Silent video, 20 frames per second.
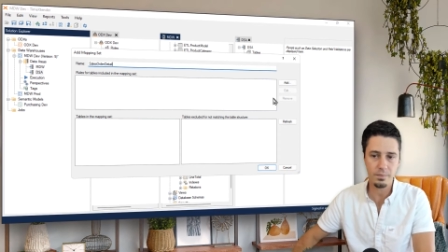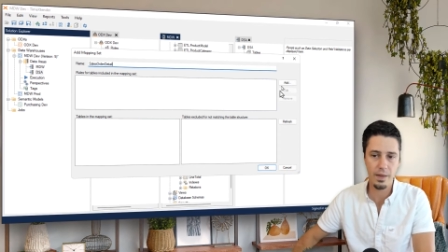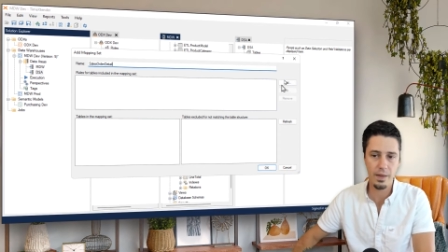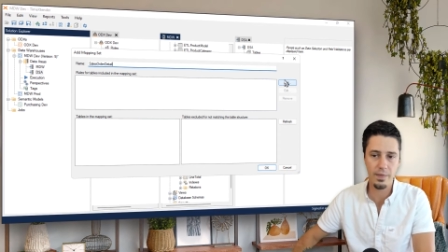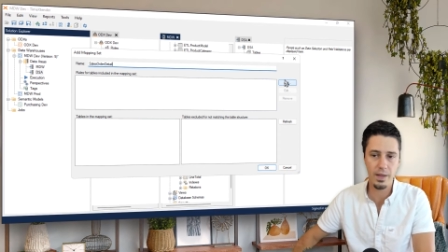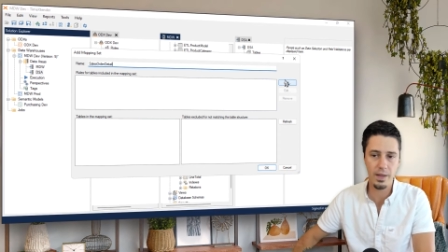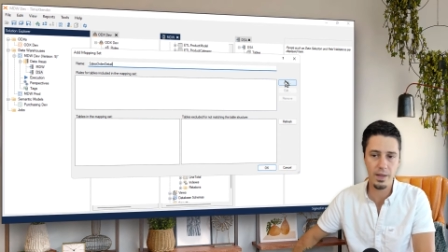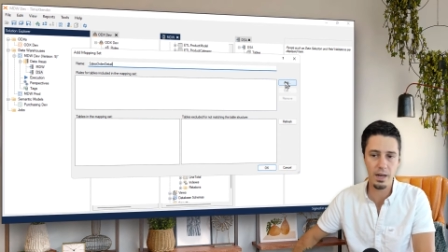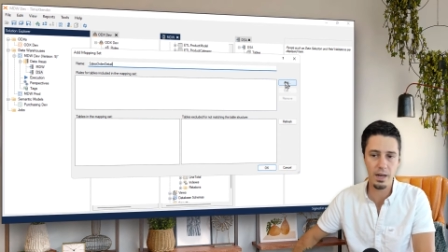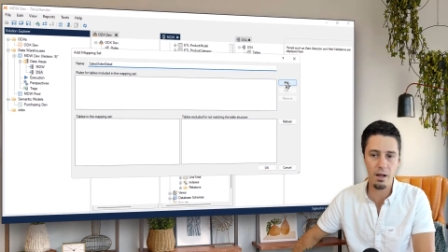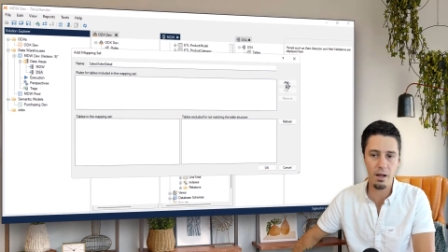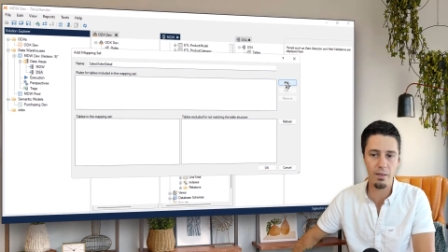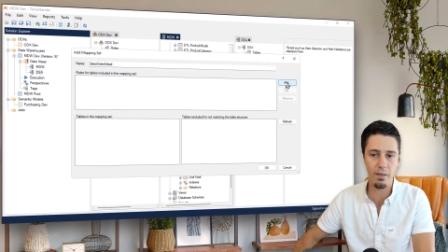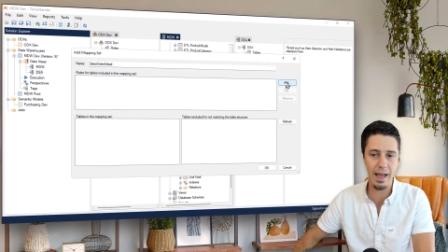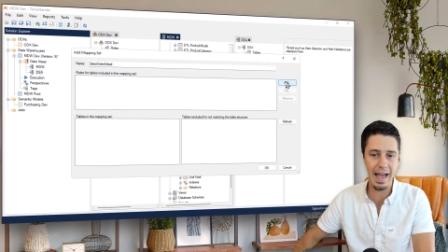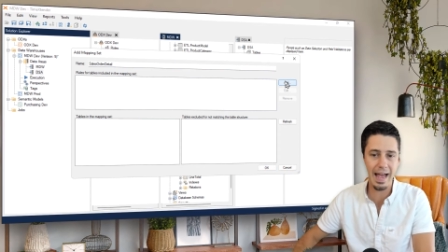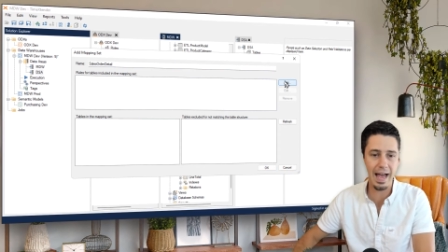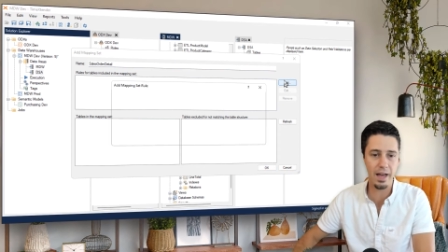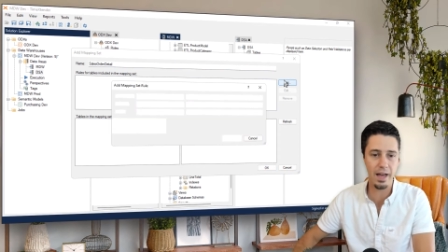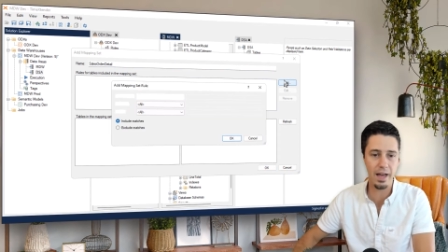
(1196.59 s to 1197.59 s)
and then I'll
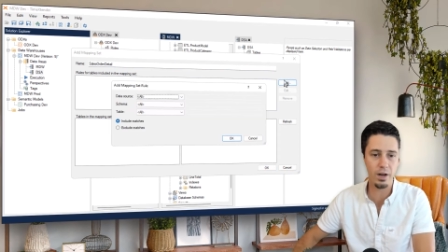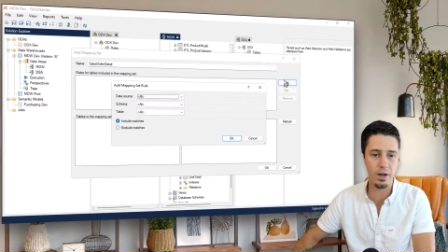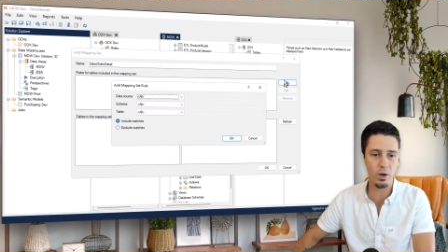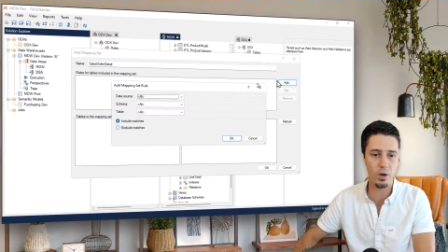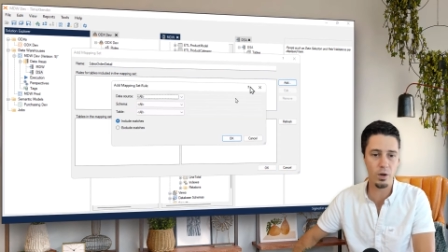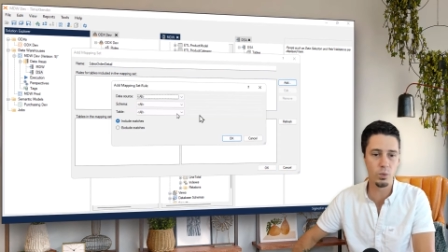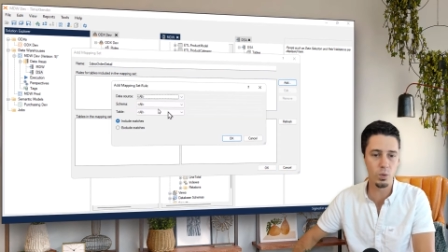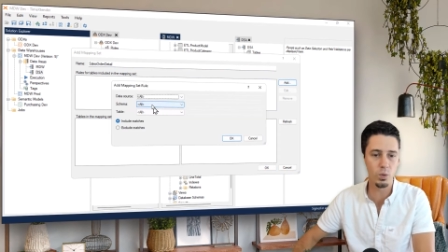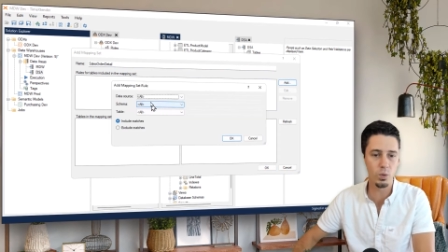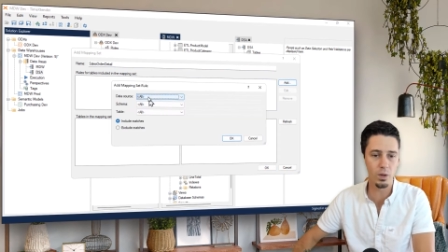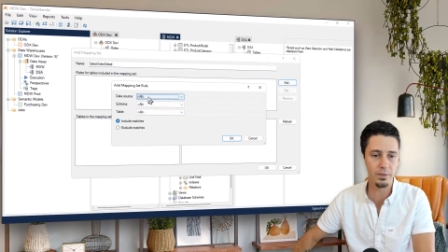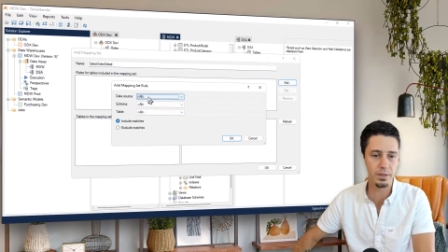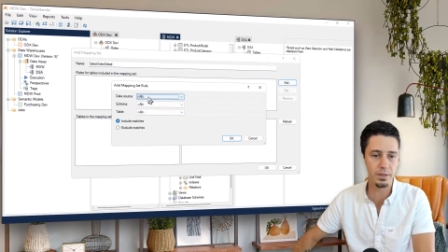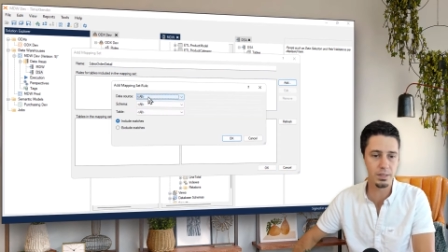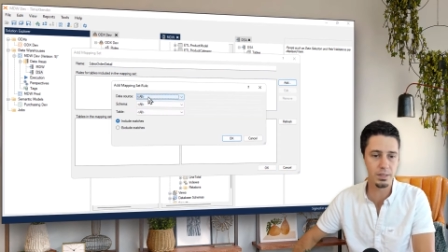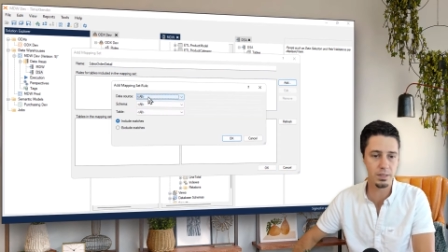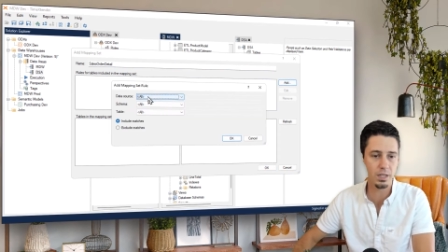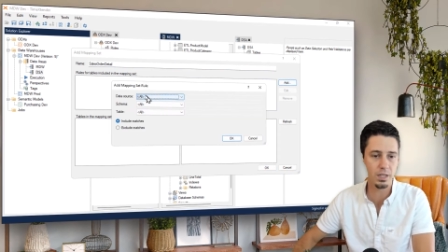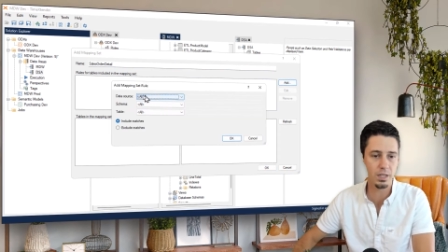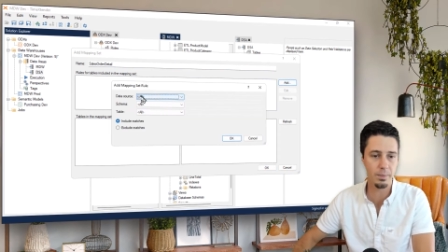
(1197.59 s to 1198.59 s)
add a rule.
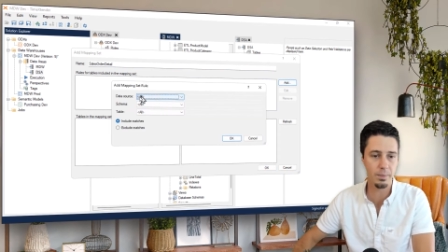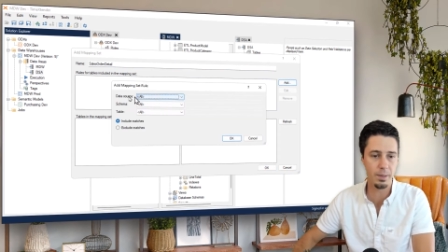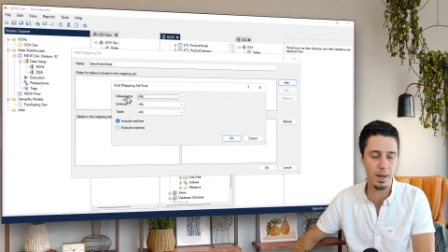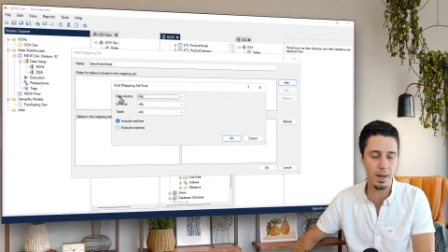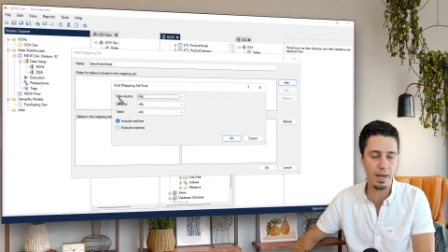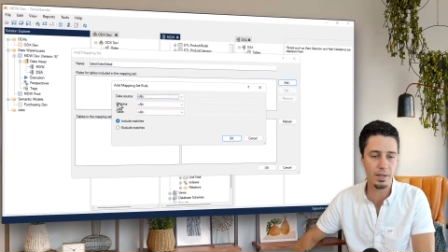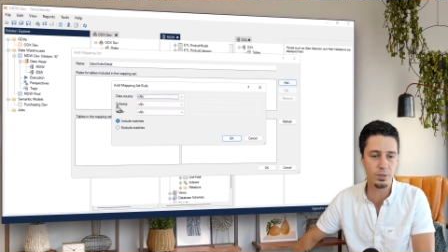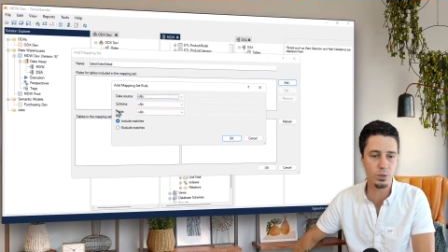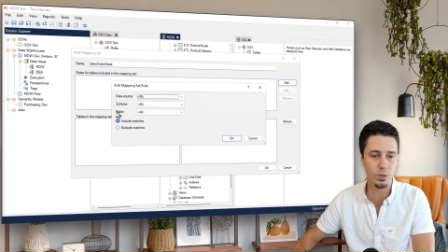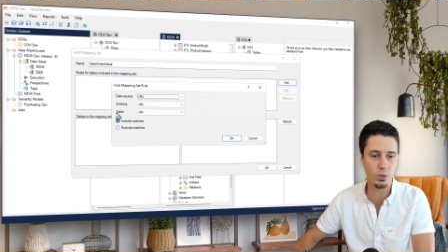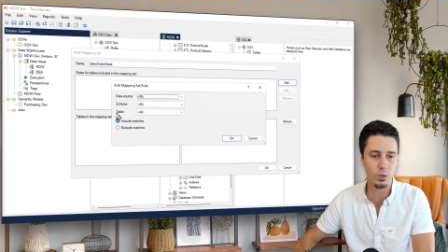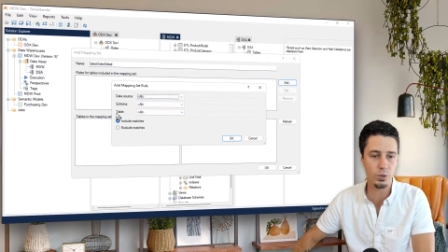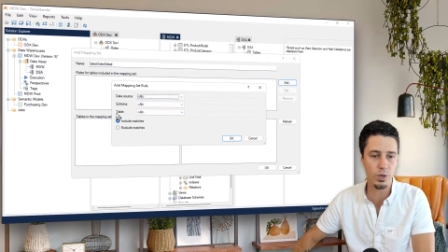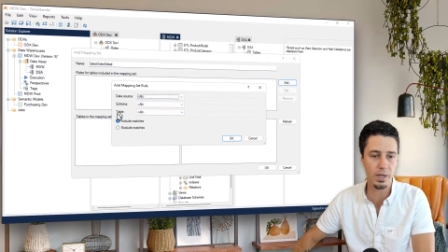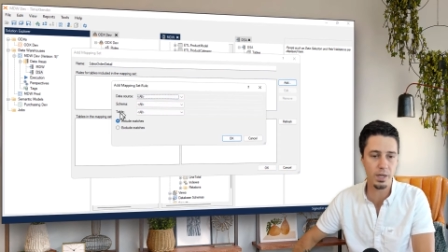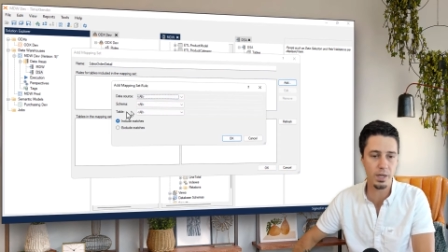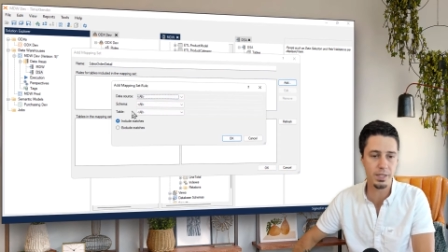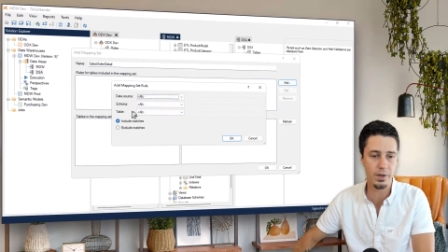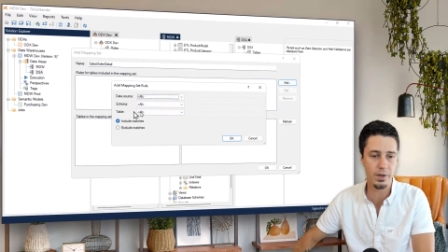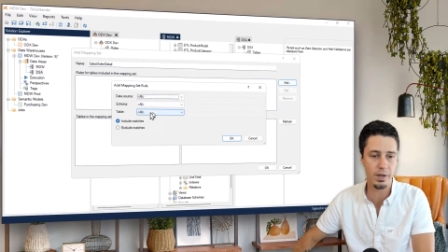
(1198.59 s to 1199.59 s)
This is going to be my search
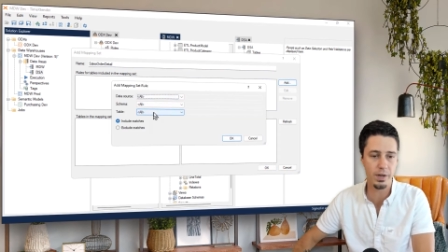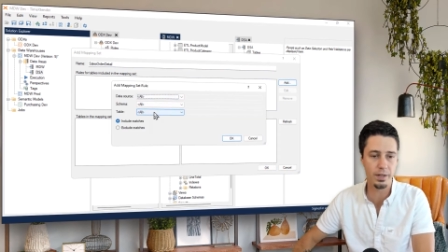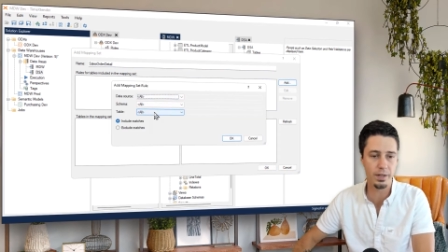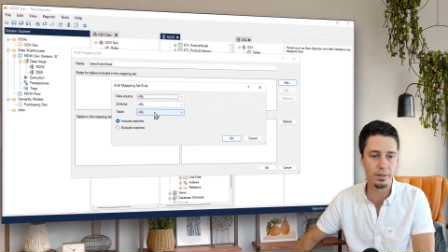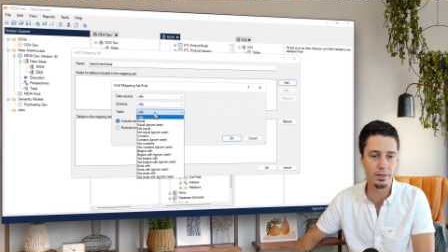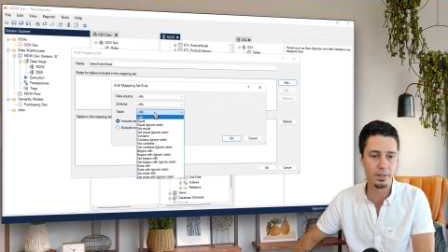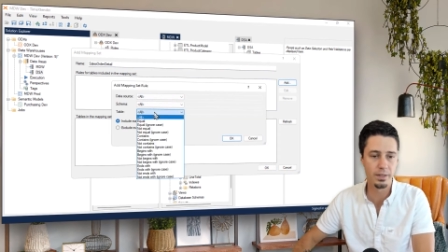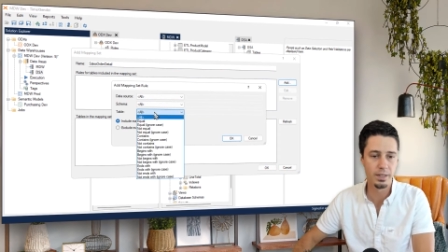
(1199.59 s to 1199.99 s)
criteria.